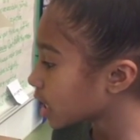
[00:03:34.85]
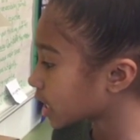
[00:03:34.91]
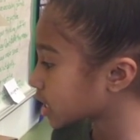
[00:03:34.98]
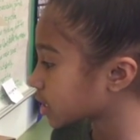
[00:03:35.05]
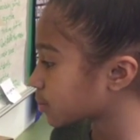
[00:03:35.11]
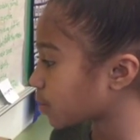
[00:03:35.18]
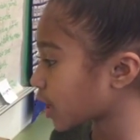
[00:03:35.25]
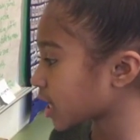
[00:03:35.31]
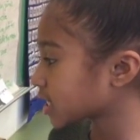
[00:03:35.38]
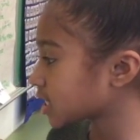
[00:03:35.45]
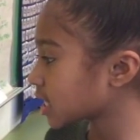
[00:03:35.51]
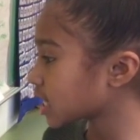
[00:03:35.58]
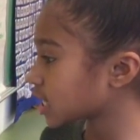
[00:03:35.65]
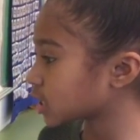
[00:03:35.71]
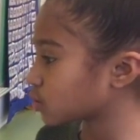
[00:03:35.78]

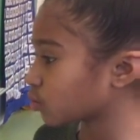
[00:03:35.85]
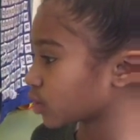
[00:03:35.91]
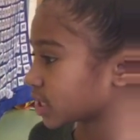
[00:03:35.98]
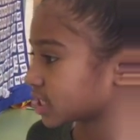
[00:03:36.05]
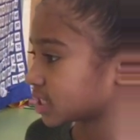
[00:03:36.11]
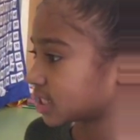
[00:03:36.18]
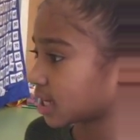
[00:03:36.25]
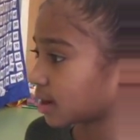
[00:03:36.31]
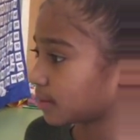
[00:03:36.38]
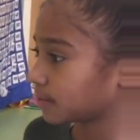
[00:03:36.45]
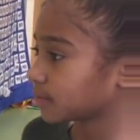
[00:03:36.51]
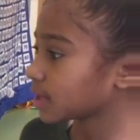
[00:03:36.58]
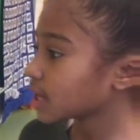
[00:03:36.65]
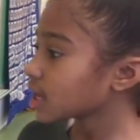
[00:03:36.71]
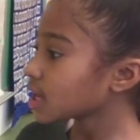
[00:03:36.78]
express his
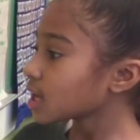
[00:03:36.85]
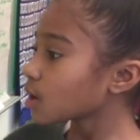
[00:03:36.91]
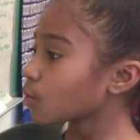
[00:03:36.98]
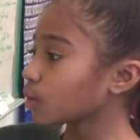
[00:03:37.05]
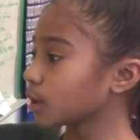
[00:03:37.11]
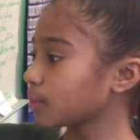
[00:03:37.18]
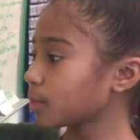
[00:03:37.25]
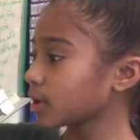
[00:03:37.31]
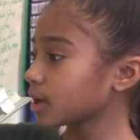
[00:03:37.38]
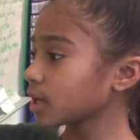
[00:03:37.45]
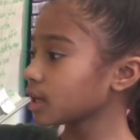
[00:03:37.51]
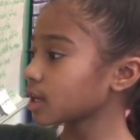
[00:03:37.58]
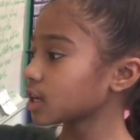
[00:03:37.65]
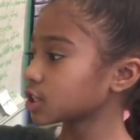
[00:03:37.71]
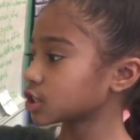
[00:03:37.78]
wisdom. We put
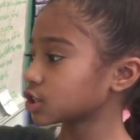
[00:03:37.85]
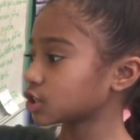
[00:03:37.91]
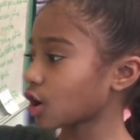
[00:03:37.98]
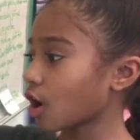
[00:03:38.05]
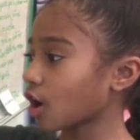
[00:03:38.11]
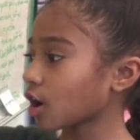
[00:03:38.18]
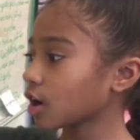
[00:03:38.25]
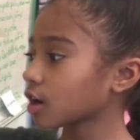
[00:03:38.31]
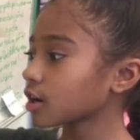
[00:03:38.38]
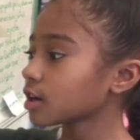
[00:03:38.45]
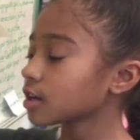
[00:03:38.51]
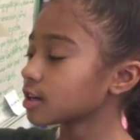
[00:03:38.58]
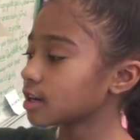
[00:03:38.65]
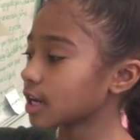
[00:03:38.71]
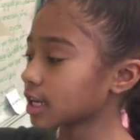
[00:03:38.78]
a star
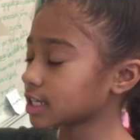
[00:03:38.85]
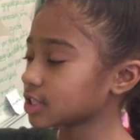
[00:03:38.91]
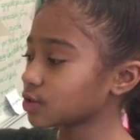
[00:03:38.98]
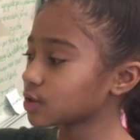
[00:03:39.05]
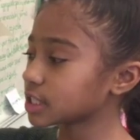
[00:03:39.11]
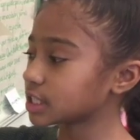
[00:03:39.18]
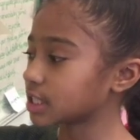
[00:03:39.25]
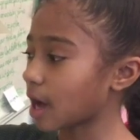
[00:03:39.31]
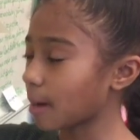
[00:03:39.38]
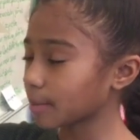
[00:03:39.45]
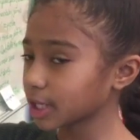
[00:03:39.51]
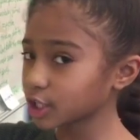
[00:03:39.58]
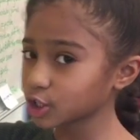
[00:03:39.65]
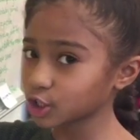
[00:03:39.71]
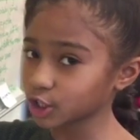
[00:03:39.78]
next to his
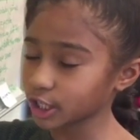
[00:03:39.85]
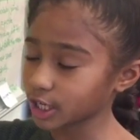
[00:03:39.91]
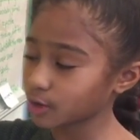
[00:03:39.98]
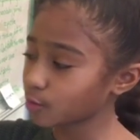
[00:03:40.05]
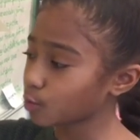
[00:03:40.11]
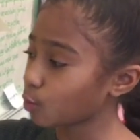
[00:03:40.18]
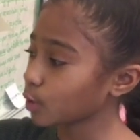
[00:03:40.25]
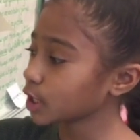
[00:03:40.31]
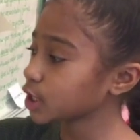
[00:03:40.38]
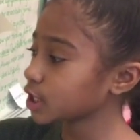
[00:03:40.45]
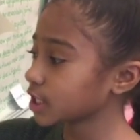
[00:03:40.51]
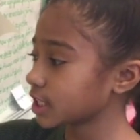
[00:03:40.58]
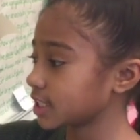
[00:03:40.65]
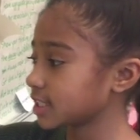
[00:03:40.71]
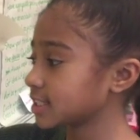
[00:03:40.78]
dominant trait,
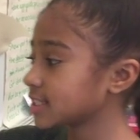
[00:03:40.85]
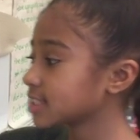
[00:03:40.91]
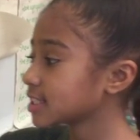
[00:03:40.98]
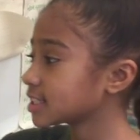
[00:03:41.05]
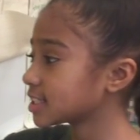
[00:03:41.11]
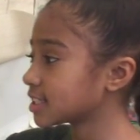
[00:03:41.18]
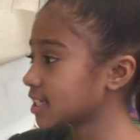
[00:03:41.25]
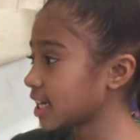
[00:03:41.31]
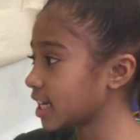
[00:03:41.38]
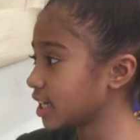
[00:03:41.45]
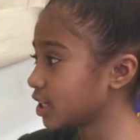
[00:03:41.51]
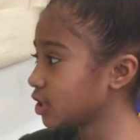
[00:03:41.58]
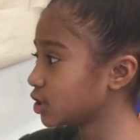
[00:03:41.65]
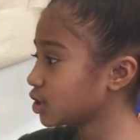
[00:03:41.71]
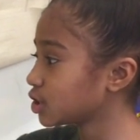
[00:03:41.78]
which is
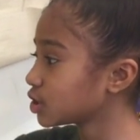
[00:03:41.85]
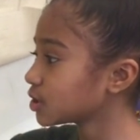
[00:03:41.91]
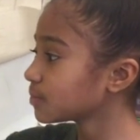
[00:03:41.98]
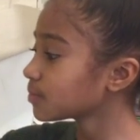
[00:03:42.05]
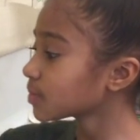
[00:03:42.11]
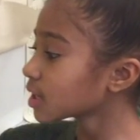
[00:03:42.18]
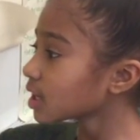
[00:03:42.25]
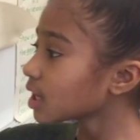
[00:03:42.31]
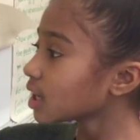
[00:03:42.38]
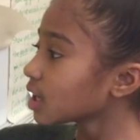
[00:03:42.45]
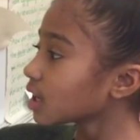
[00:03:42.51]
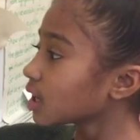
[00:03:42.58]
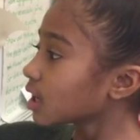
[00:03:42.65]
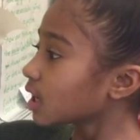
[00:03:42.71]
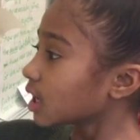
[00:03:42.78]
sage.
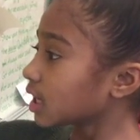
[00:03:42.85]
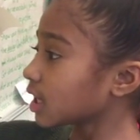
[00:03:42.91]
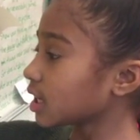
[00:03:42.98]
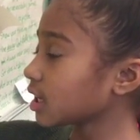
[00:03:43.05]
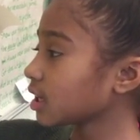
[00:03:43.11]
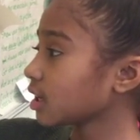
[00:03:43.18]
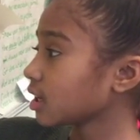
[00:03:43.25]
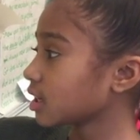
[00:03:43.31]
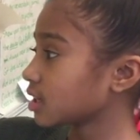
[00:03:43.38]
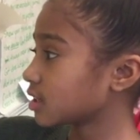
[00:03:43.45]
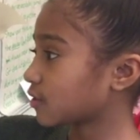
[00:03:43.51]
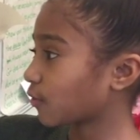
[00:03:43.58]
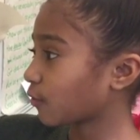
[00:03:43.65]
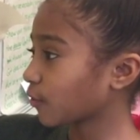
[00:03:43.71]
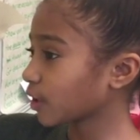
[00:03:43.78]
He
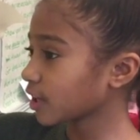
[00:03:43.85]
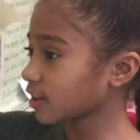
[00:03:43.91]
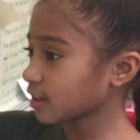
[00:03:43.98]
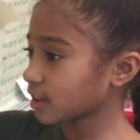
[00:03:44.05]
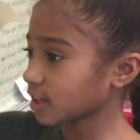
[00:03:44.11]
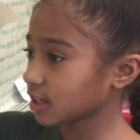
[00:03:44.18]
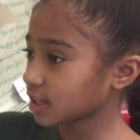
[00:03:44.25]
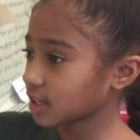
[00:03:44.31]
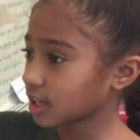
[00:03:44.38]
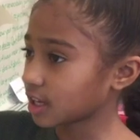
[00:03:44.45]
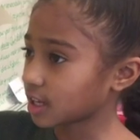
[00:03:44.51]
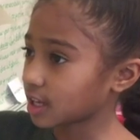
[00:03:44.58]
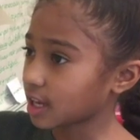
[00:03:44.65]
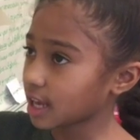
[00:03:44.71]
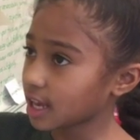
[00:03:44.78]
is free
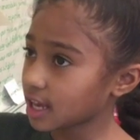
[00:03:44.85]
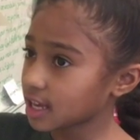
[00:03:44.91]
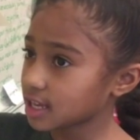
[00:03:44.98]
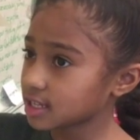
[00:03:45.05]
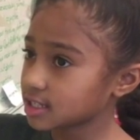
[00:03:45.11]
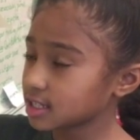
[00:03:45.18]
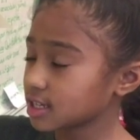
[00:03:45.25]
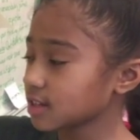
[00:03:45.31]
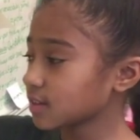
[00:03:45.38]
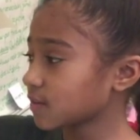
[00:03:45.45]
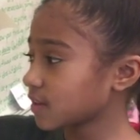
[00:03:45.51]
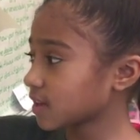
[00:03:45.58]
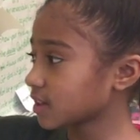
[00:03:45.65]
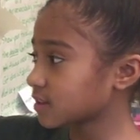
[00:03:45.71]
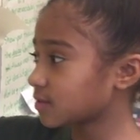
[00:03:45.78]
thinking and
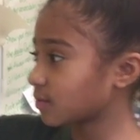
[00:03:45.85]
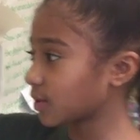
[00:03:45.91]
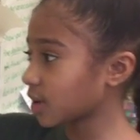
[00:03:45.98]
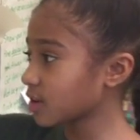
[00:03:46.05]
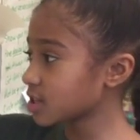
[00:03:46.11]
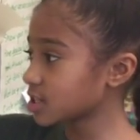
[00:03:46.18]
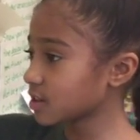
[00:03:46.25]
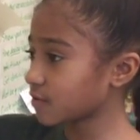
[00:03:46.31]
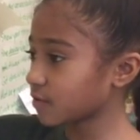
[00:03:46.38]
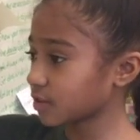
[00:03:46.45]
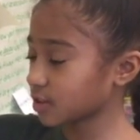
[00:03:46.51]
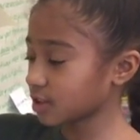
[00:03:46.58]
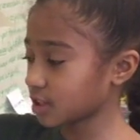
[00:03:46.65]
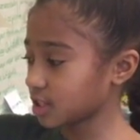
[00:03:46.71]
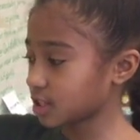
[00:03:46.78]
he thinks very
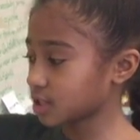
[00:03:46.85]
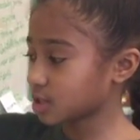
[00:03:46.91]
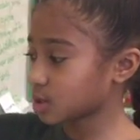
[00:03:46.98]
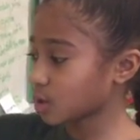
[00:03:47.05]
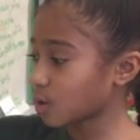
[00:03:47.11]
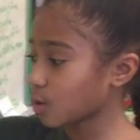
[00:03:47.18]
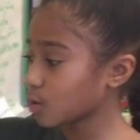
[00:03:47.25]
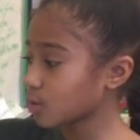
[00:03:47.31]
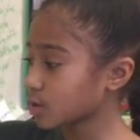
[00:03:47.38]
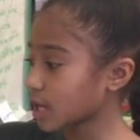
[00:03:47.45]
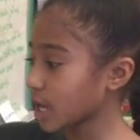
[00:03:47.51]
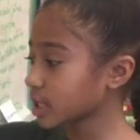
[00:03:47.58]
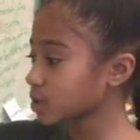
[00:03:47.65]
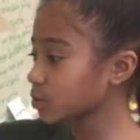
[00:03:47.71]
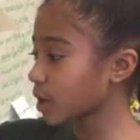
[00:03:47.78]
differently. So
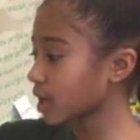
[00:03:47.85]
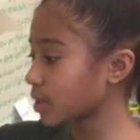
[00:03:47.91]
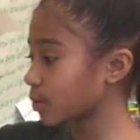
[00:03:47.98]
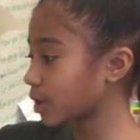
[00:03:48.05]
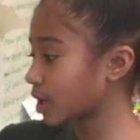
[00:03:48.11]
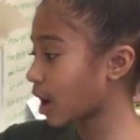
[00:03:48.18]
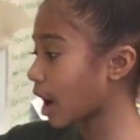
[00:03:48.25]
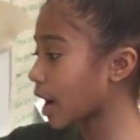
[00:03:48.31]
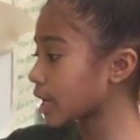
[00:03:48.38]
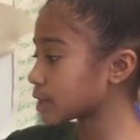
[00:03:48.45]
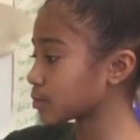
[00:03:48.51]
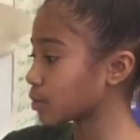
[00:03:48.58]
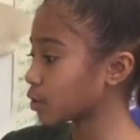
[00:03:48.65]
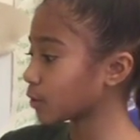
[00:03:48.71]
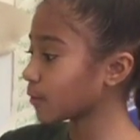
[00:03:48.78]
that's why we got
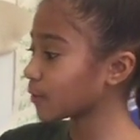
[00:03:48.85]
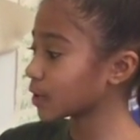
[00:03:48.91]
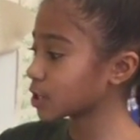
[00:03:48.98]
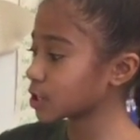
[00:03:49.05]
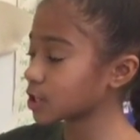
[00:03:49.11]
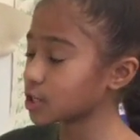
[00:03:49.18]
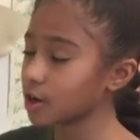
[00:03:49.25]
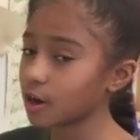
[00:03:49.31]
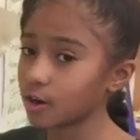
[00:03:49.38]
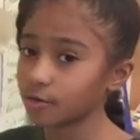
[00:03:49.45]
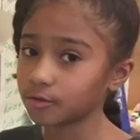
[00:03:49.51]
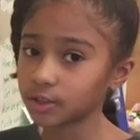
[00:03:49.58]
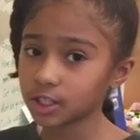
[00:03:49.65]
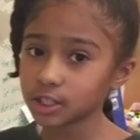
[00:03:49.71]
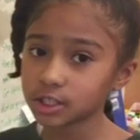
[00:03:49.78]
his motivation
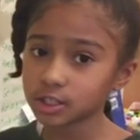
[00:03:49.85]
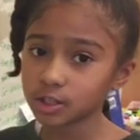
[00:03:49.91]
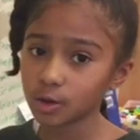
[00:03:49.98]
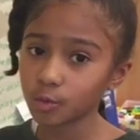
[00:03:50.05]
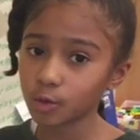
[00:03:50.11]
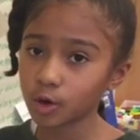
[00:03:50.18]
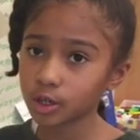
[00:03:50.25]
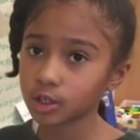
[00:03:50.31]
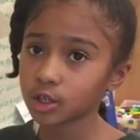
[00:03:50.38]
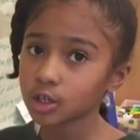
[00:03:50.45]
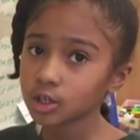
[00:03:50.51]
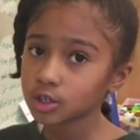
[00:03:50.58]
of needs someone